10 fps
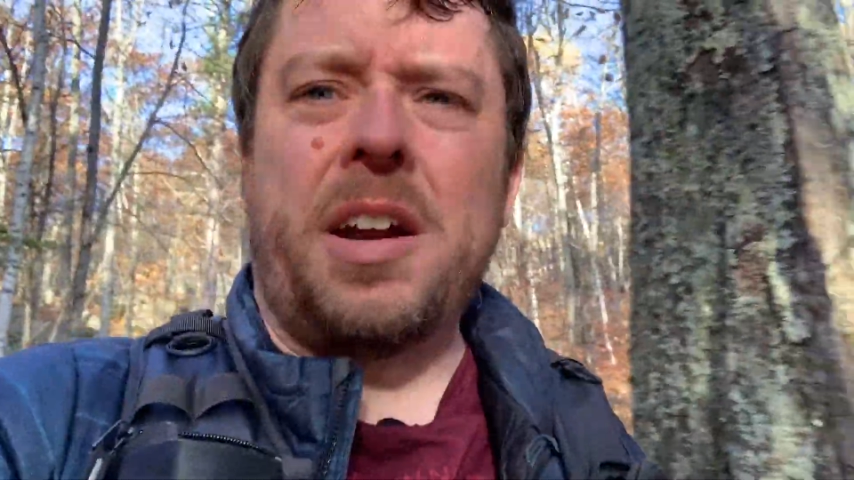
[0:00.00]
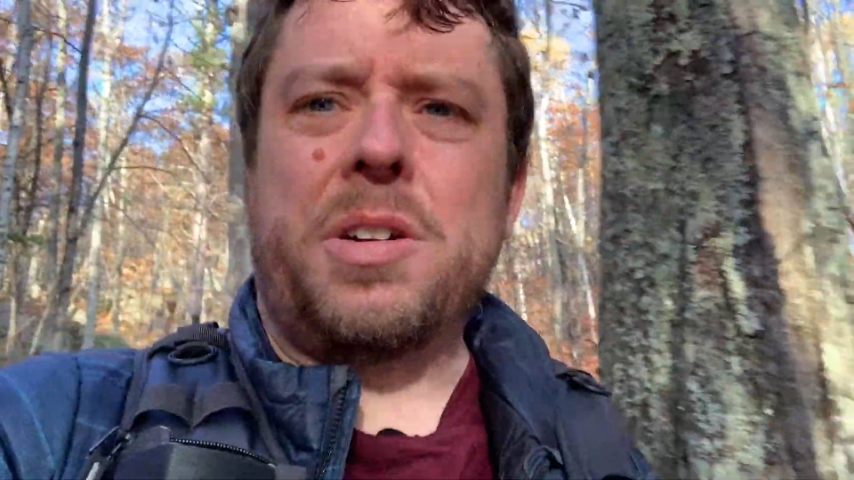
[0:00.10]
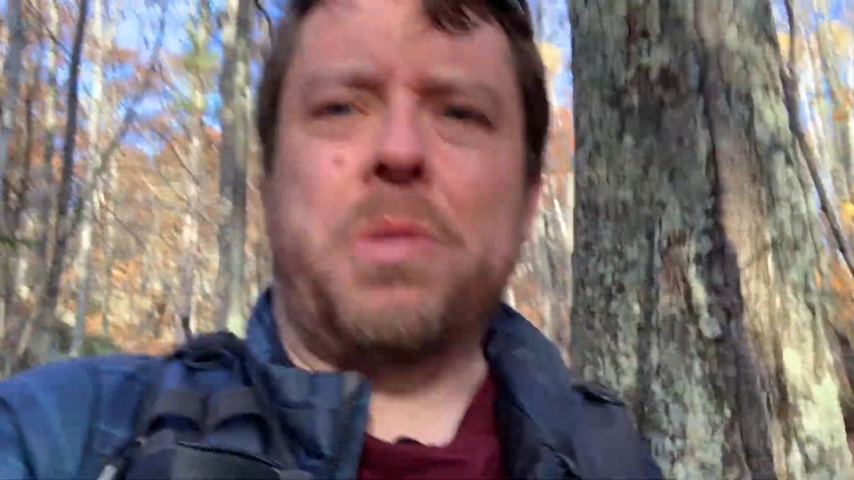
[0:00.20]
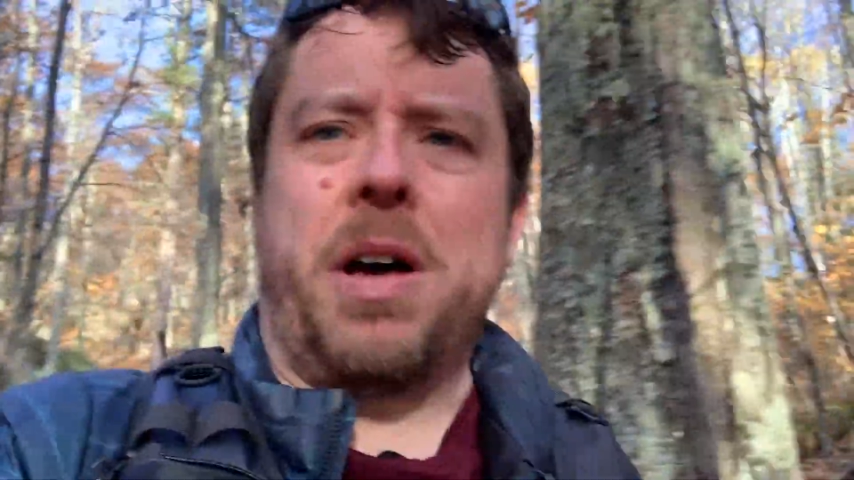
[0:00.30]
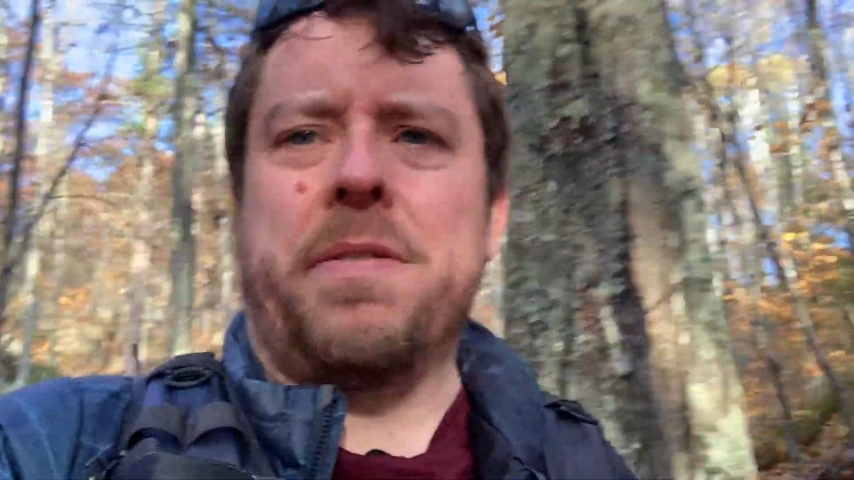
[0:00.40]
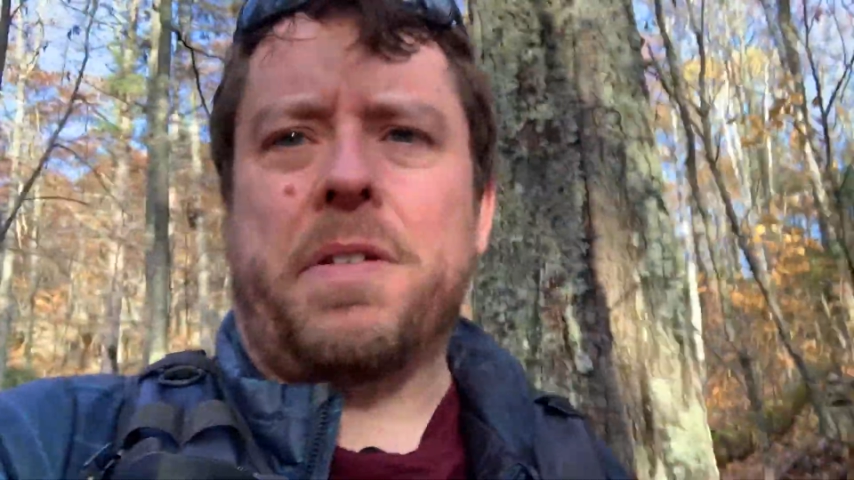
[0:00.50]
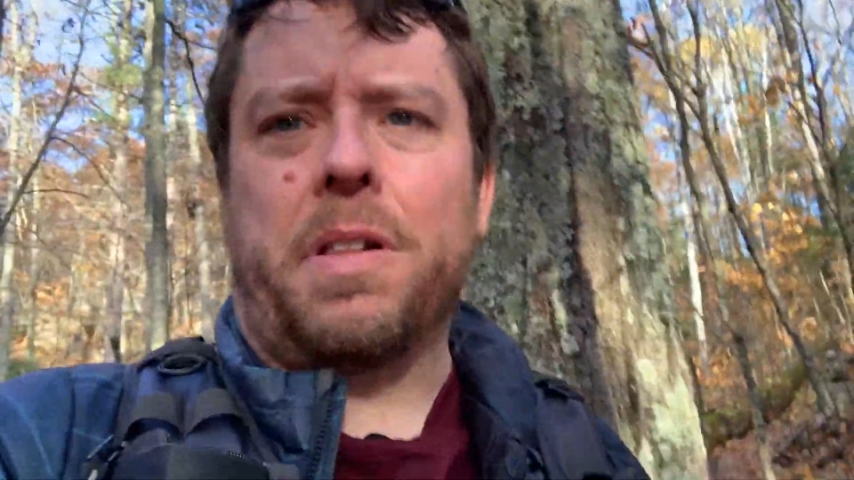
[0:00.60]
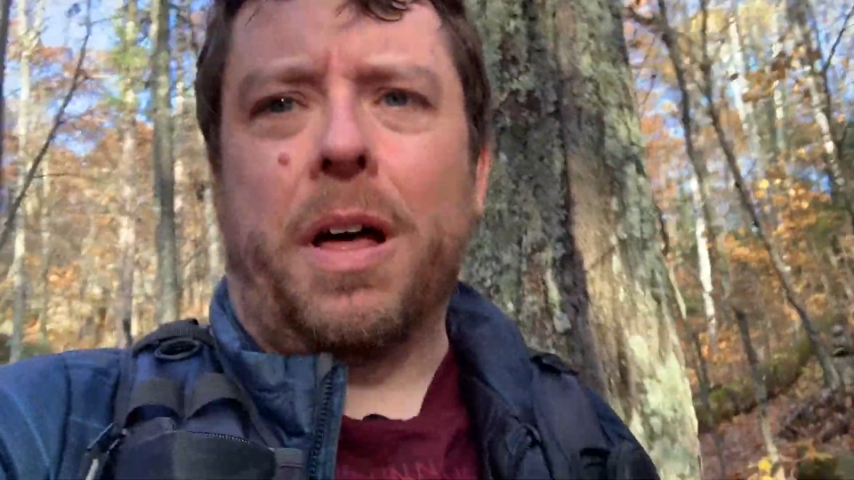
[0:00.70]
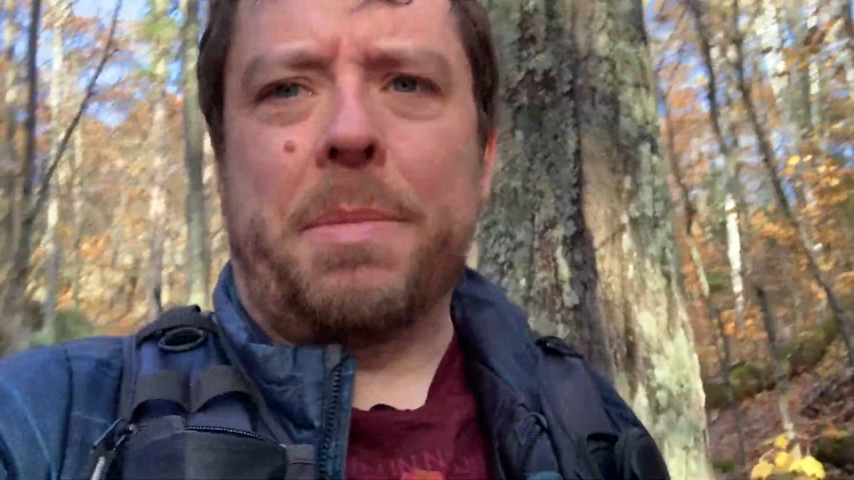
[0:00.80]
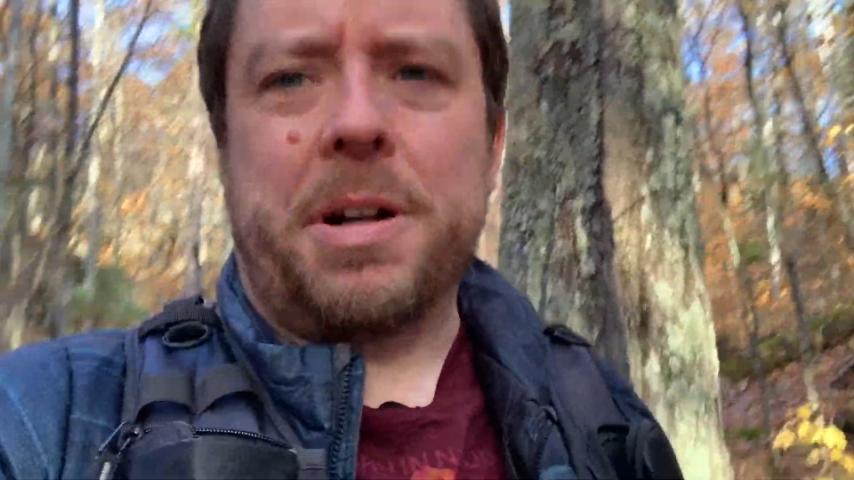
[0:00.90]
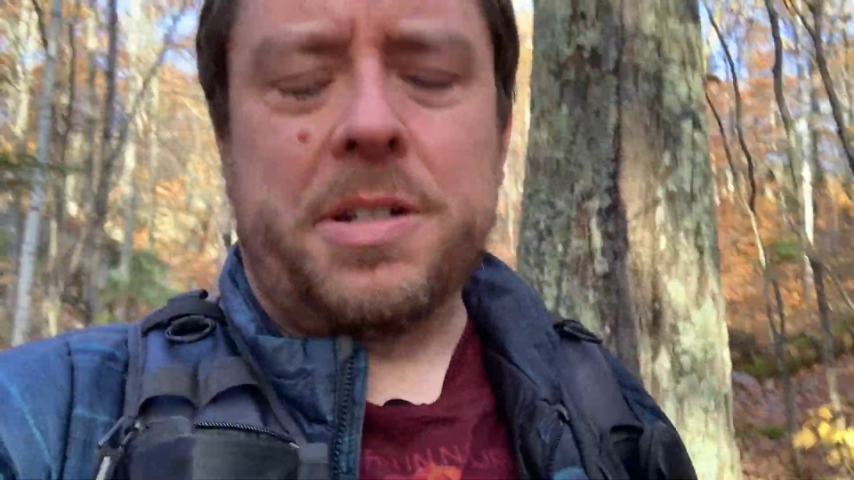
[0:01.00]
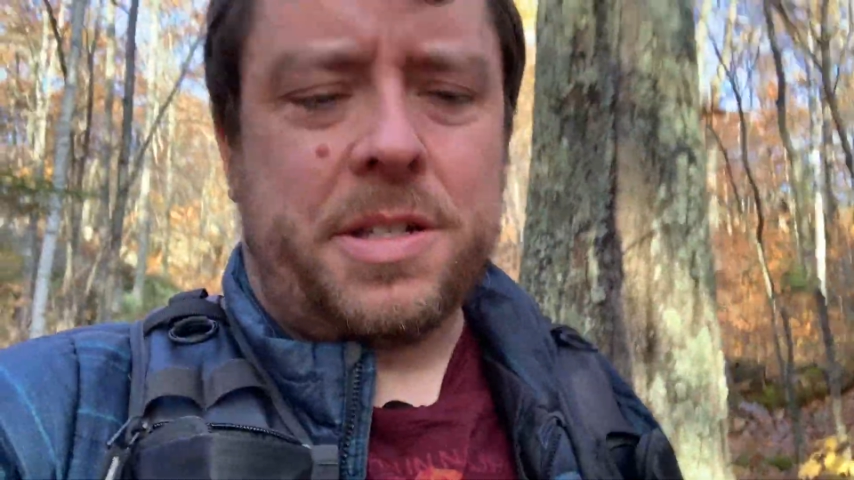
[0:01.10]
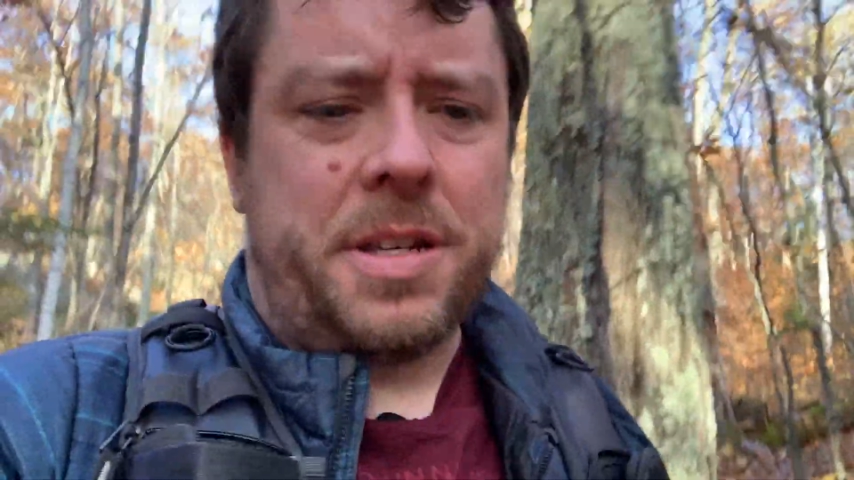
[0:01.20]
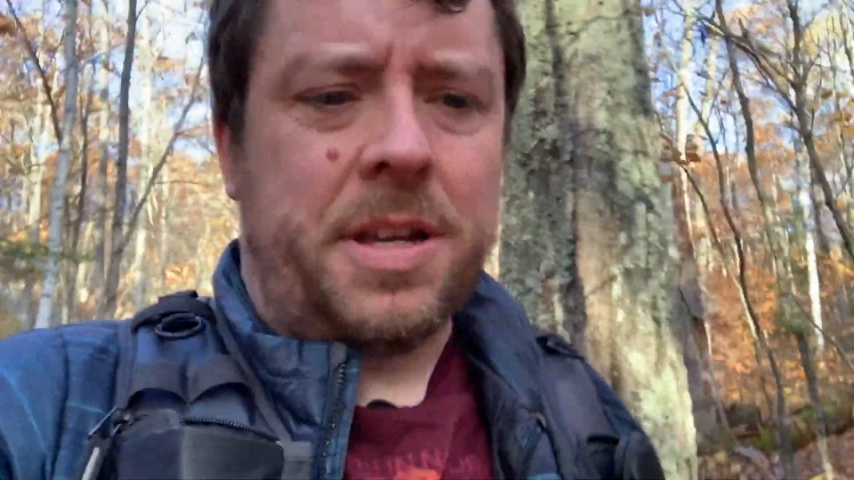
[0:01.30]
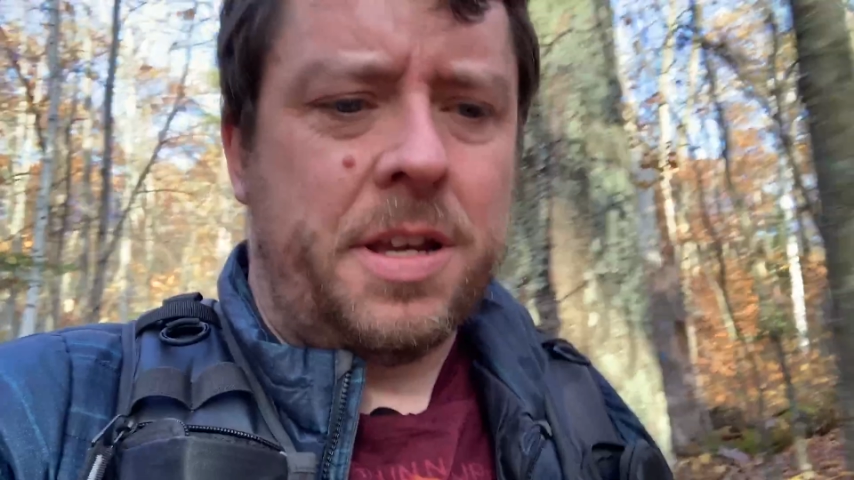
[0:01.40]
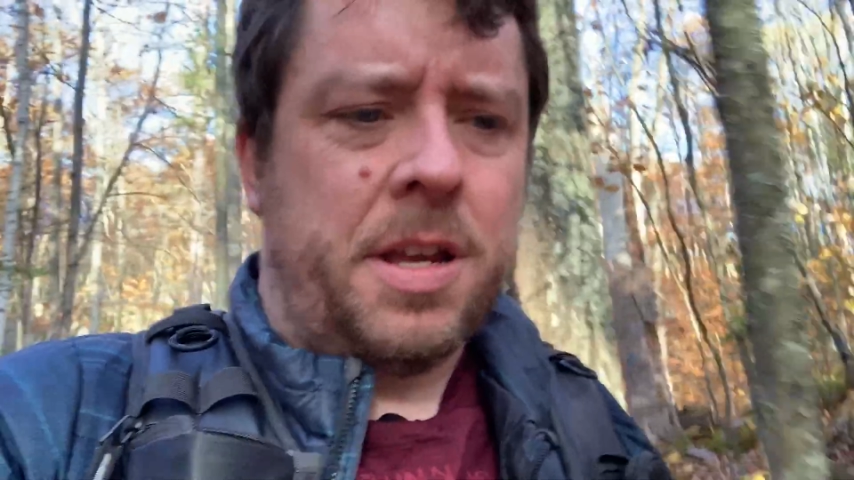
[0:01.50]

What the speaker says: or 12 kilometers,